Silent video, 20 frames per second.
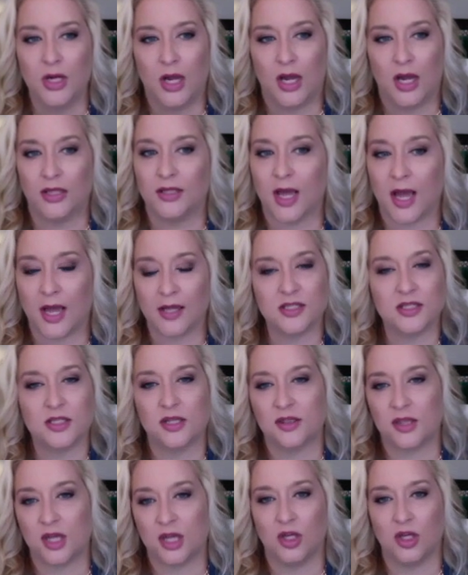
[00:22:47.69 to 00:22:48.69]
And that's the
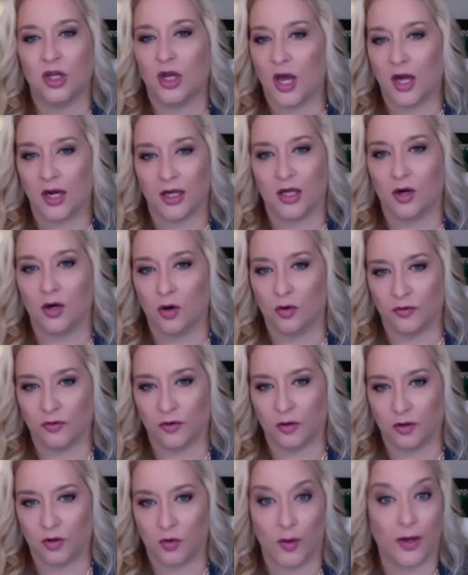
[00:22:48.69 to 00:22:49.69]
thing you got to get
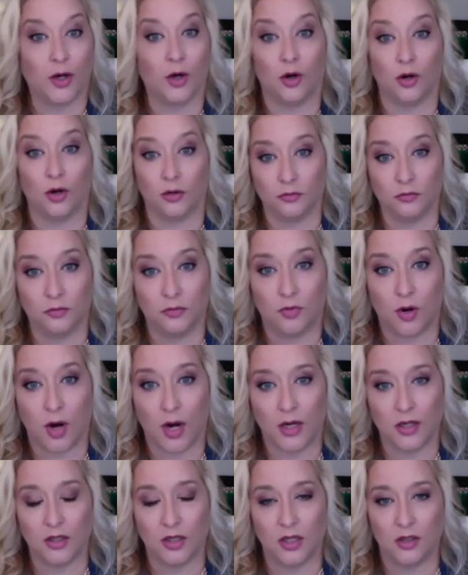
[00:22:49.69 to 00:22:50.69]
over quicker, yeah.
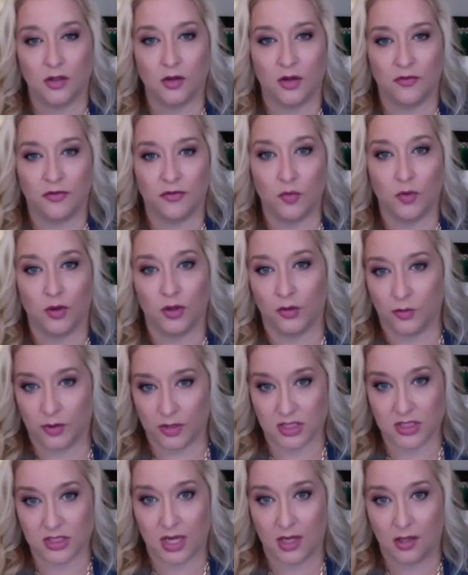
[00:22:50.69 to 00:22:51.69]
right? If you really want
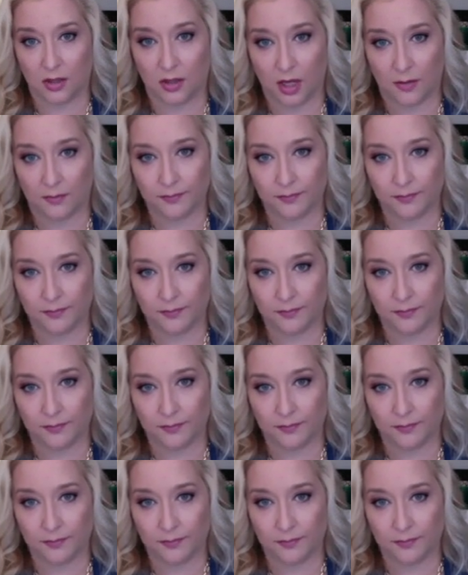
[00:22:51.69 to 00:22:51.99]
to scale up.